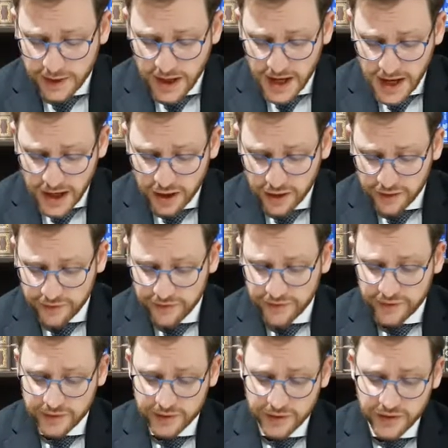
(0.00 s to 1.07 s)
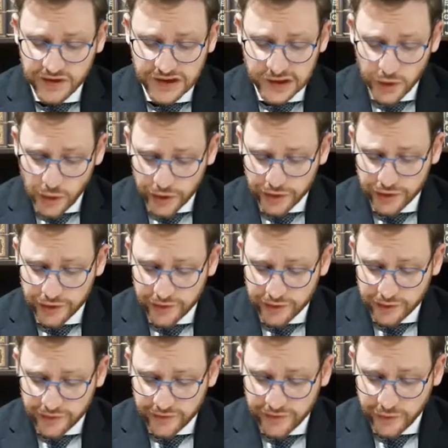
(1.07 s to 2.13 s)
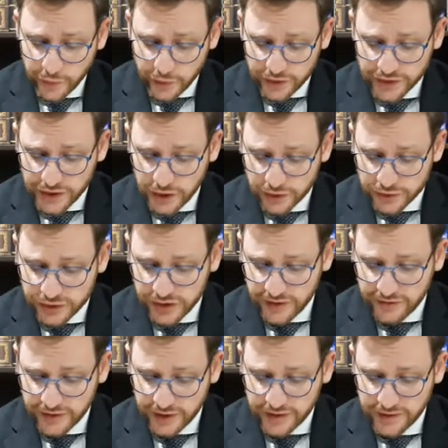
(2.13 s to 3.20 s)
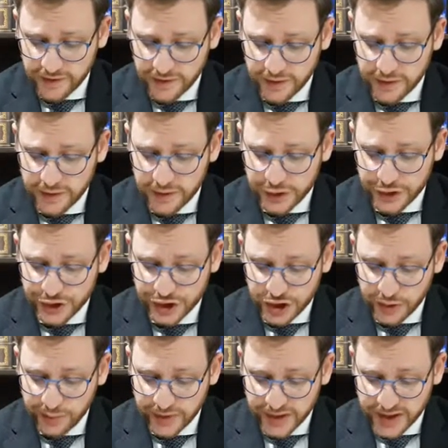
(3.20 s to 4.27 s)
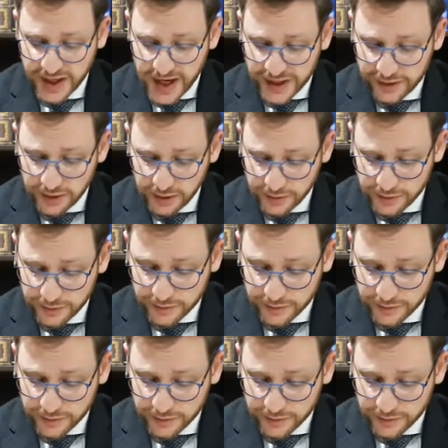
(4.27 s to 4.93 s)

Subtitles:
Achav slaughtered for Yehoshaphat sheep and cattle,